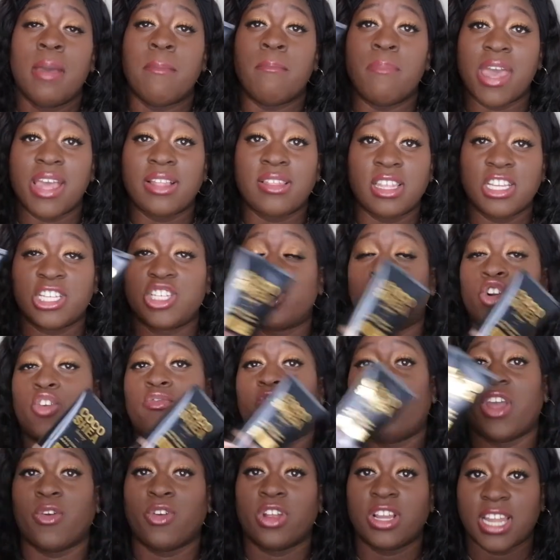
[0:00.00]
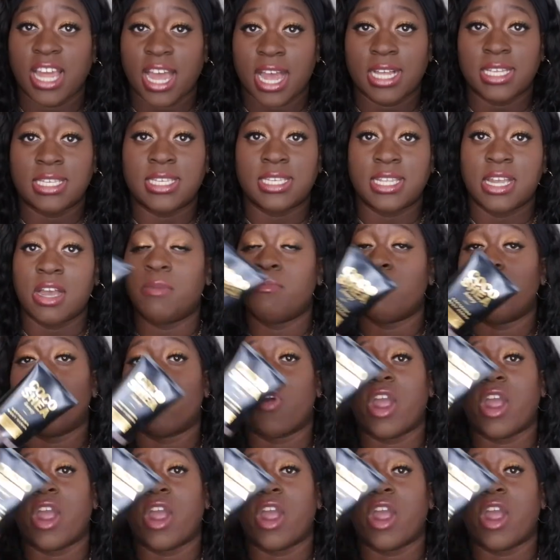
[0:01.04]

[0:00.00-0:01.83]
make this your very last step